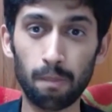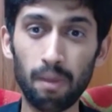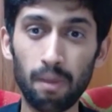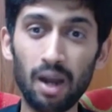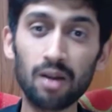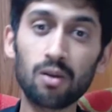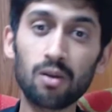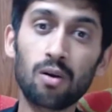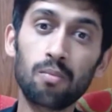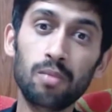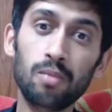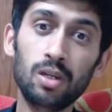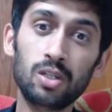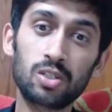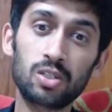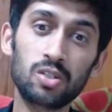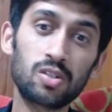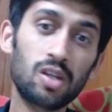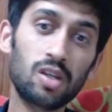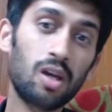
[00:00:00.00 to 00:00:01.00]
Bad
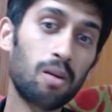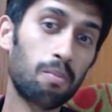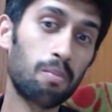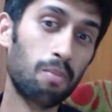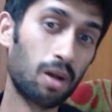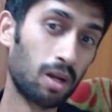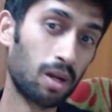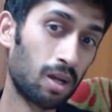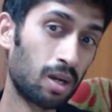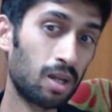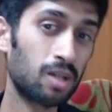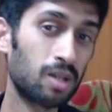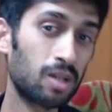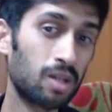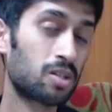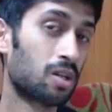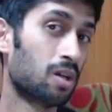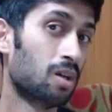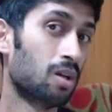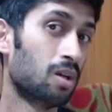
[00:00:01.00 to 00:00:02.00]
combinations are
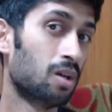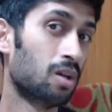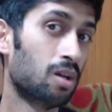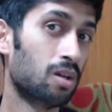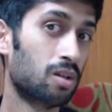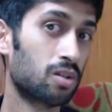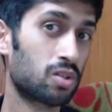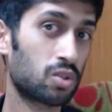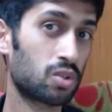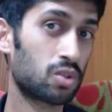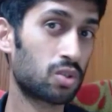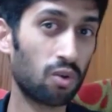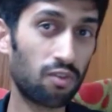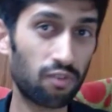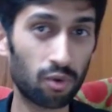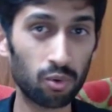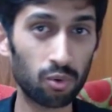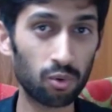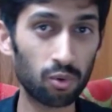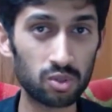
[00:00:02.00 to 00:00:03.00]
bananas,
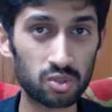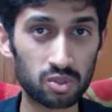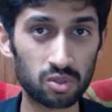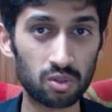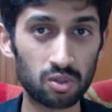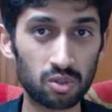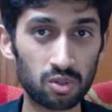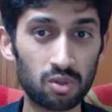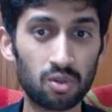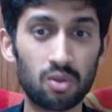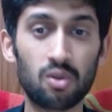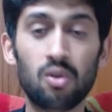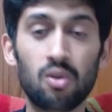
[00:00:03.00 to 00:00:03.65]
sour fruits,